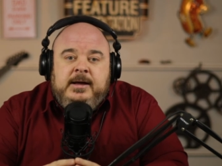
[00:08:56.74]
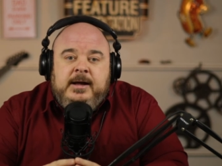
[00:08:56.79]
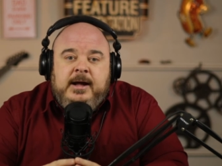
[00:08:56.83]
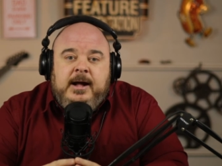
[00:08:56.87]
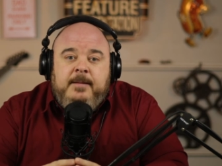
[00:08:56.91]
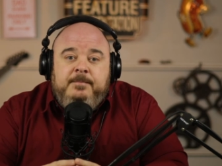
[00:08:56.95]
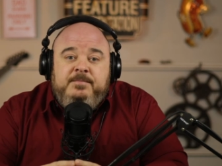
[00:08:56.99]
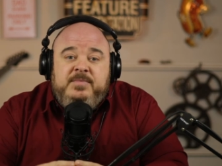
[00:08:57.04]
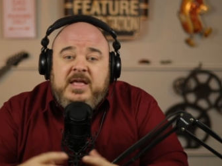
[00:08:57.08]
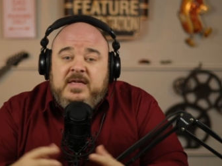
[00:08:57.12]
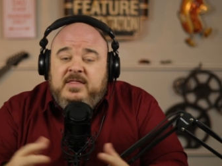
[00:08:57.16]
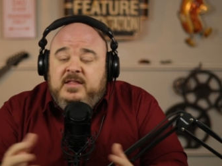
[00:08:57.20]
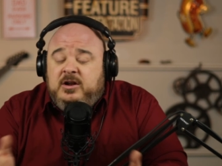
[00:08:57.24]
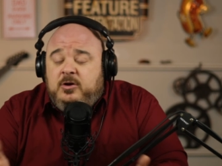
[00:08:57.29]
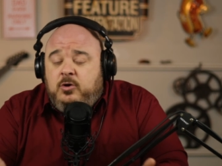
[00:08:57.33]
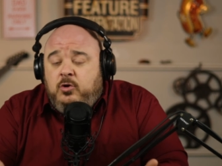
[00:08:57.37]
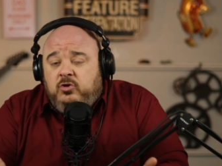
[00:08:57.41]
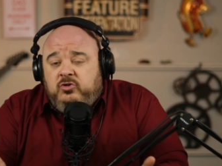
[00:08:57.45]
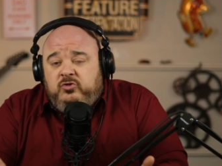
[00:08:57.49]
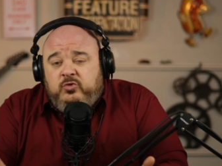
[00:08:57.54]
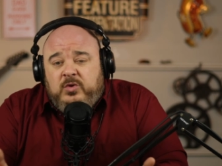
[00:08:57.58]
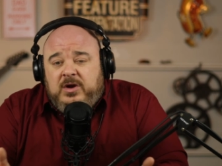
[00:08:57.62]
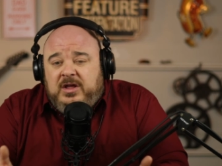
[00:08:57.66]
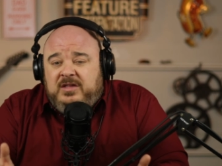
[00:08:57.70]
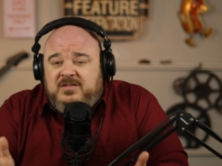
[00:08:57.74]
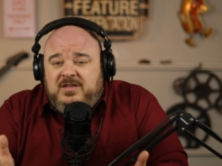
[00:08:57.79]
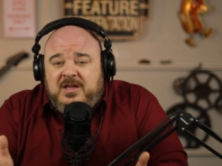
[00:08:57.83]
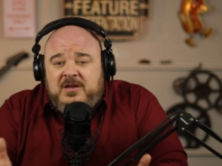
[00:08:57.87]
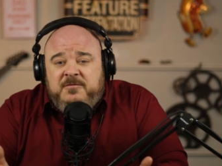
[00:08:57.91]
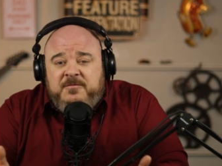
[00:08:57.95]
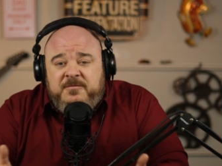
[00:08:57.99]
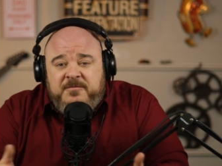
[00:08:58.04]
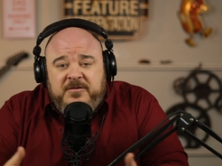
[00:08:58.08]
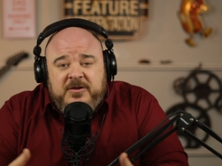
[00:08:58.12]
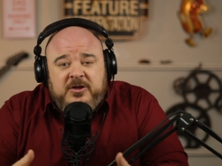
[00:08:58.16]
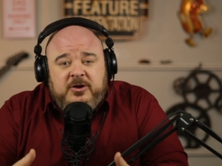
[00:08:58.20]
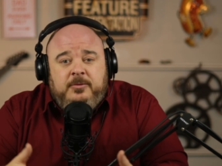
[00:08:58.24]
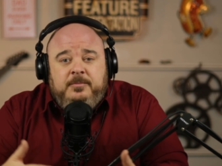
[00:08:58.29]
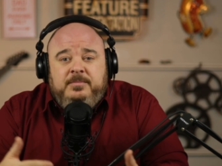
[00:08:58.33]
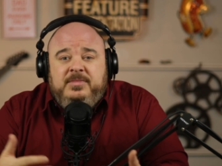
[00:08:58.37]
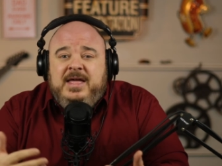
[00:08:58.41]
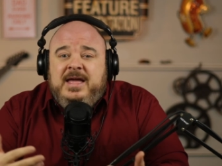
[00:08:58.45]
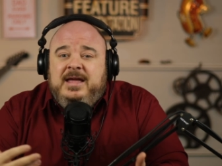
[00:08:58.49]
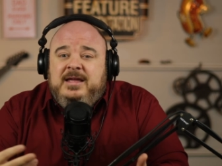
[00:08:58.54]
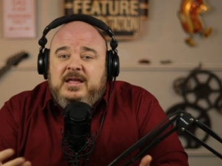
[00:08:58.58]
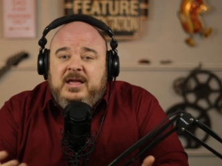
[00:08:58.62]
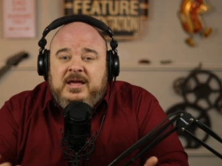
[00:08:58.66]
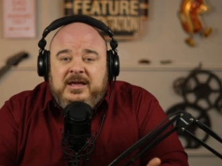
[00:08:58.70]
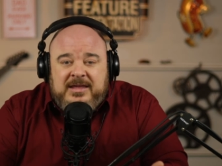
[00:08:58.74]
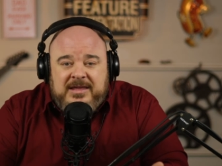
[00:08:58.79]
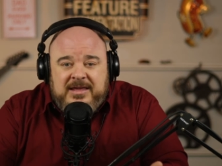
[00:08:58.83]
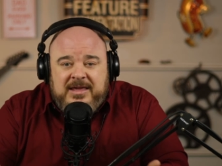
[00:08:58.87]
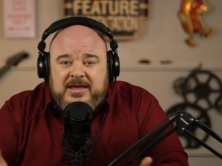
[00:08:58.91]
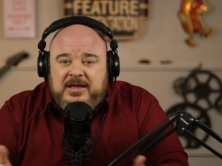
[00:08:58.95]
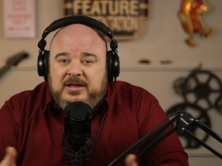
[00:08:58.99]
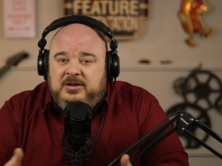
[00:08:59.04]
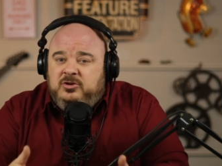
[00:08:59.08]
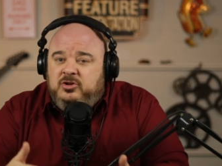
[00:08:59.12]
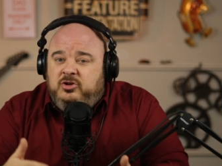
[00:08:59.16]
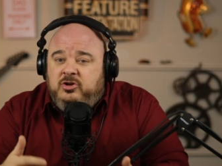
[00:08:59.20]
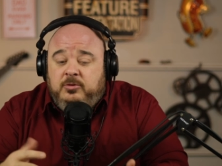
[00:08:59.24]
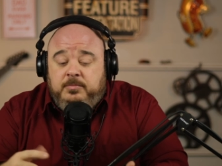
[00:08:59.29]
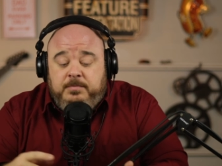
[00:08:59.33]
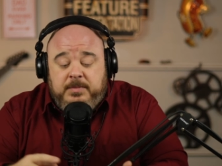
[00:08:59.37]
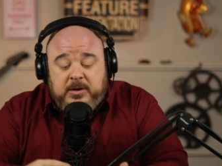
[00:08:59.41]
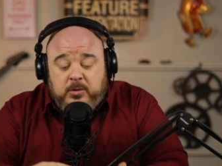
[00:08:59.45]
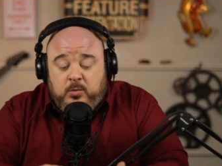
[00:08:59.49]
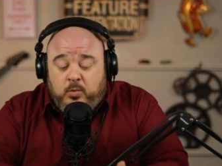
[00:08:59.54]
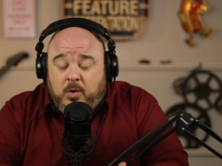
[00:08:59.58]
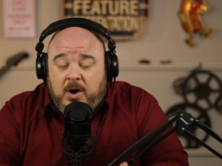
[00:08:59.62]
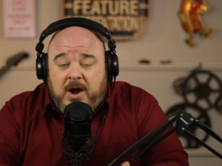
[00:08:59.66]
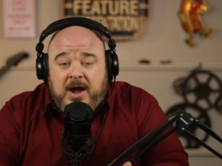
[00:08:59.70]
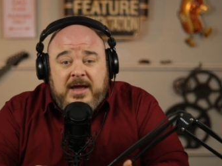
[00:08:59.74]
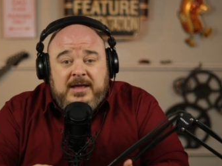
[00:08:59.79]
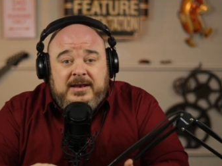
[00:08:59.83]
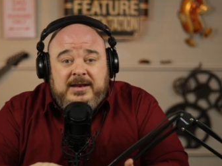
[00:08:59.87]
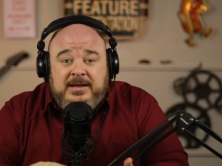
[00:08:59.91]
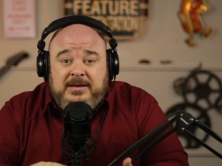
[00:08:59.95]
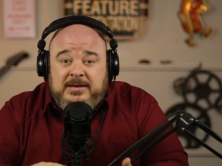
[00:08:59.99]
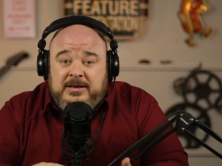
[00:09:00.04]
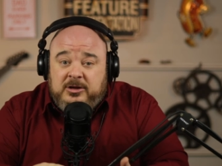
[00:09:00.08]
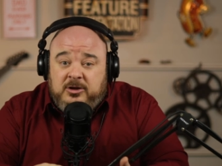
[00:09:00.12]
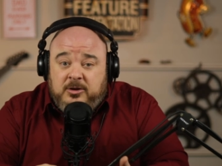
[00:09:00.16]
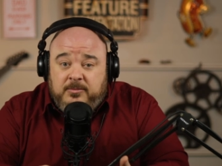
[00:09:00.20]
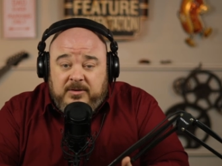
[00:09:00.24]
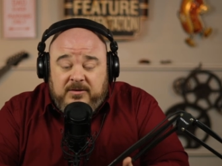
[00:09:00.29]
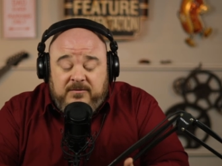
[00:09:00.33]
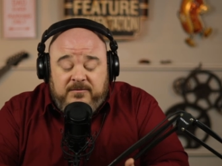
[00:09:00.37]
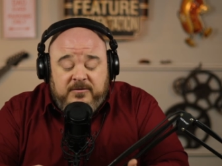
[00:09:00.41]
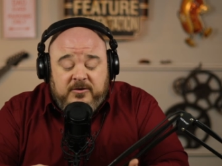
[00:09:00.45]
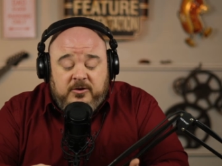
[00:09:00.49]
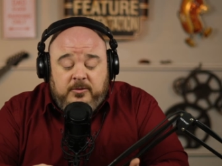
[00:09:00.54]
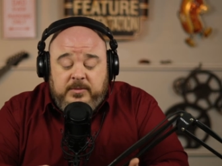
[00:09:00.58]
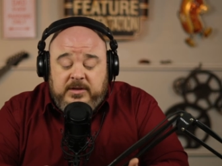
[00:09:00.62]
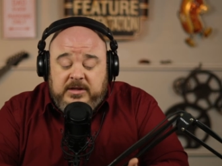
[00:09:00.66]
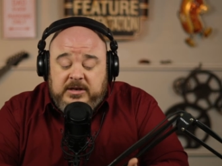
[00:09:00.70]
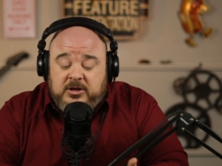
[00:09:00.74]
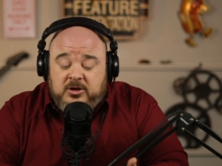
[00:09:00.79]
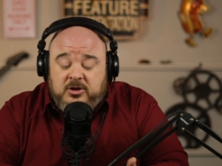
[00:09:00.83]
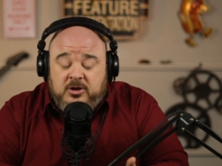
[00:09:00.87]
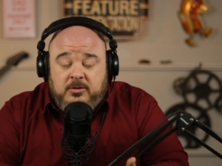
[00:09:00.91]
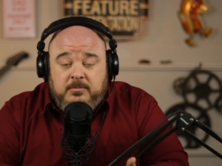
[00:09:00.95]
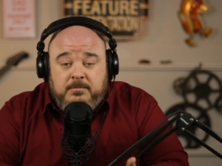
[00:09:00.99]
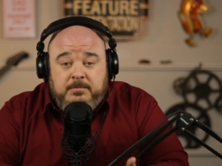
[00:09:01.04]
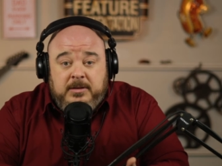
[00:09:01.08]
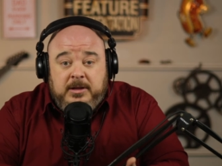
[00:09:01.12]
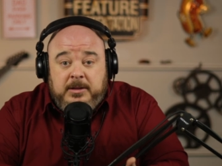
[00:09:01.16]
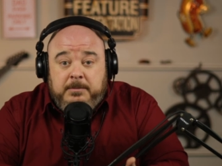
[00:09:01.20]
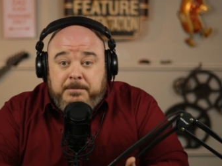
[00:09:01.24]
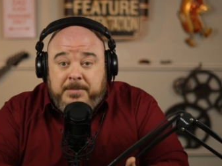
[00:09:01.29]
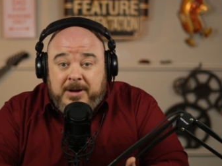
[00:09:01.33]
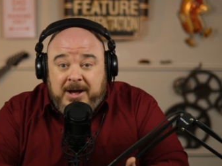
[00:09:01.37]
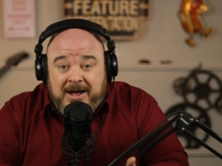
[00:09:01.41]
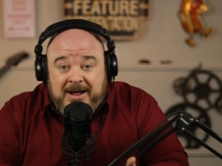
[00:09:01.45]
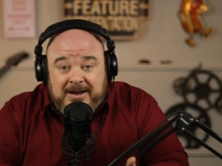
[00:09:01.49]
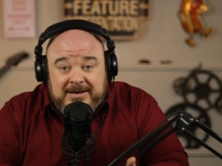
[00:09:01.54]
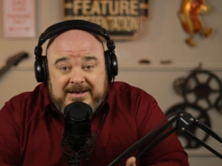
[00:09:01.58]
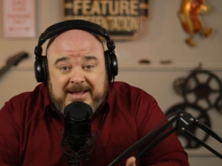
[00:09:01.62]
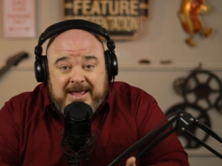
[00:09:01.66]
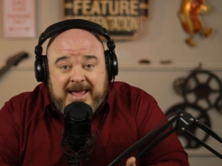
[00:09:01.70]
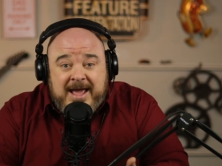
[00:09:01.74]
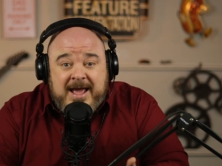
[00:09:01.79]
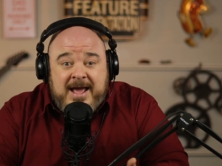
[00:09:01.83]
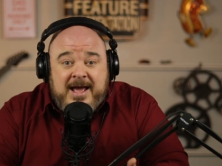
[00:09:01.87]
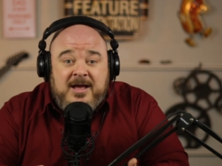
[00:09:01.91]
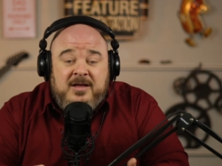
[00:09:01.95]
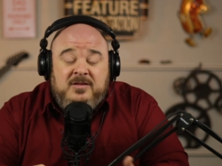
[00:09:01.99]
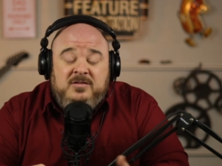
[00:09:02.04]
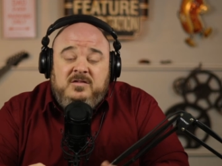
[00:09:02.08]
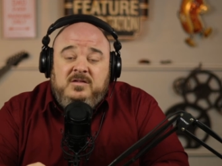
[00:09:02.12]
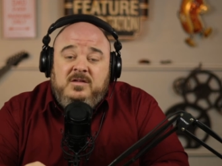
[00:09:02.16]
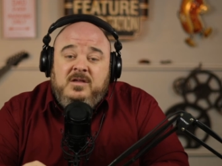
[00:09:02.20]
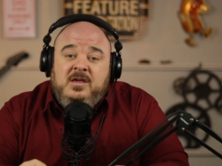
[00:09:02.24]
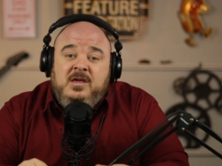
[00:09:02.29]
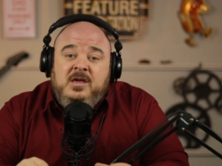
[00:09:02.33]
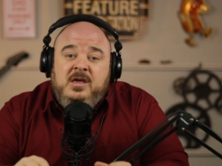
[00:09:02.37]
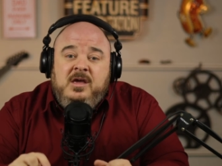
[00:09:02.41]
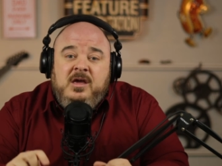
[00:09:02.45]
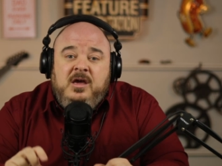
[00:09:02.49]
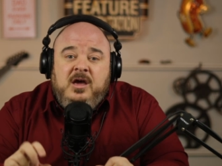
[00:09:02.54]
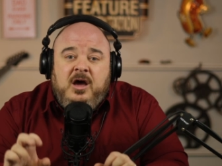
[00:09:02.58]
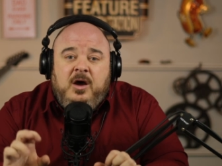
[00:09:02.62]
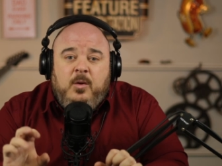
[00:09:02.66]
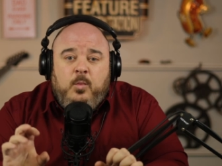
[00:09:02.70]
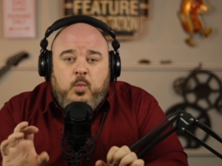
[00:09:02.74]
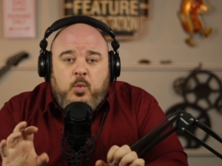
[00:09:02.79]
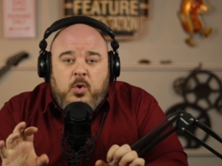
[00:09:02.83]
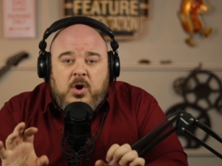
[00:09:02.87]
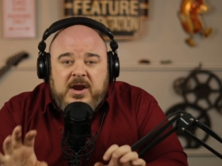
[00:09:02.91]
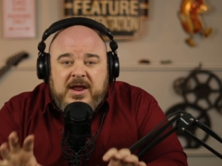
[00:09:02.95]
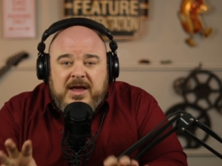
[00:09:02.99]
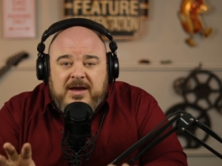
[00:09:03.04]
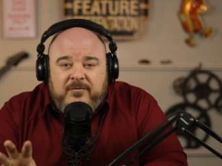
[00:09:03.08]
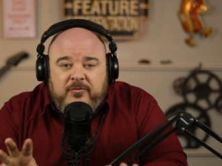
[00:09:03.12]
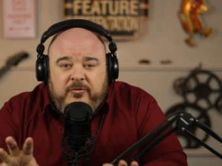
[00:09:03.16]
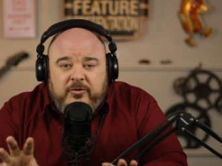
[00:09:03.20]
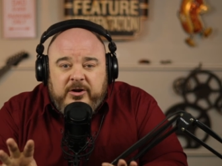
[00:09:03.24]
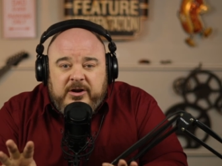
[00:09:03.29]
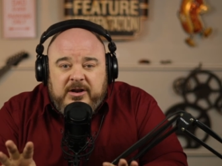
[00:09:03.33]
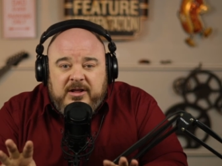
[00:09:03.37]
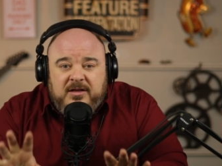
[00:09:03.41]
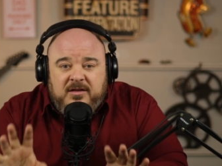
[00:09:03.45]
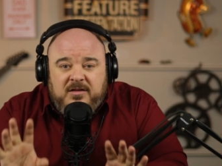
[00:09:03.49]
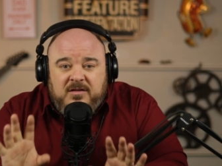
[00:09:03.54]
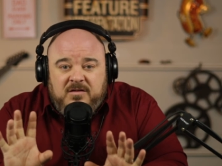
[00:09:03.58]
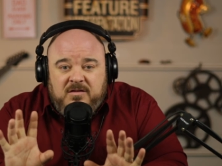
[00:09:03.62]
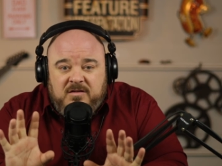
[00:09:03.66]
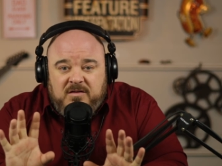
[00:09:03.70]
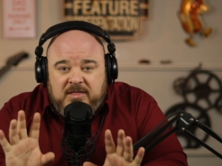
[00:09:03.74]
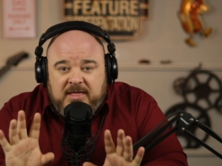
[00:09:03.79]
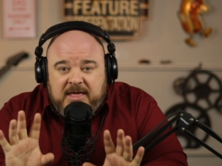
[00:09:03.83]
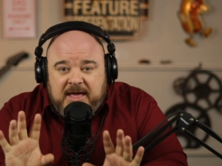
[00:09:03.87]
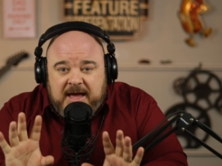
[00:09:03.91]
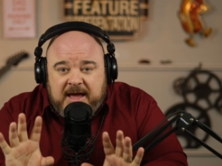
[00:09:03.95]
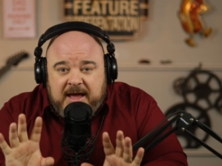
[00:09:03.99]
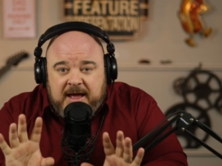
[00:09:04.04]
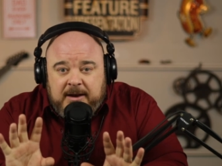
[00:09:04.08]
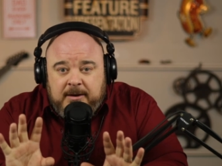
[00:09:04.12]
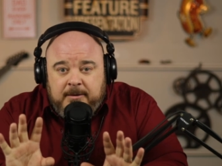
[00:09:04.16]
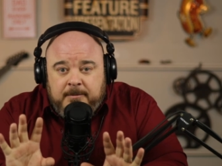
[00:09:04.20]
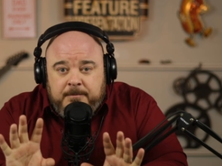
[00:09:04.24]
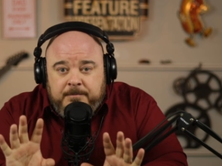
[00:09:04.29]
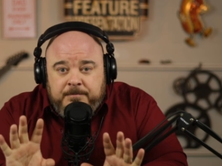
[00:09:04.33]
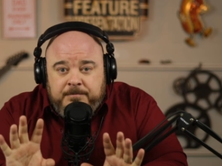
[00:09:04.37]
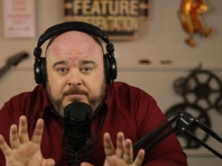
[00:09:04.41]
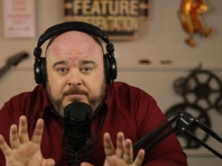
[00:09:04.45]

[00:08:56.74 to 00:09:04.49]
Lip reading: And then, of course, when I say film, that, again, could be writing, it could be filming, it could be podcast, whatever it is that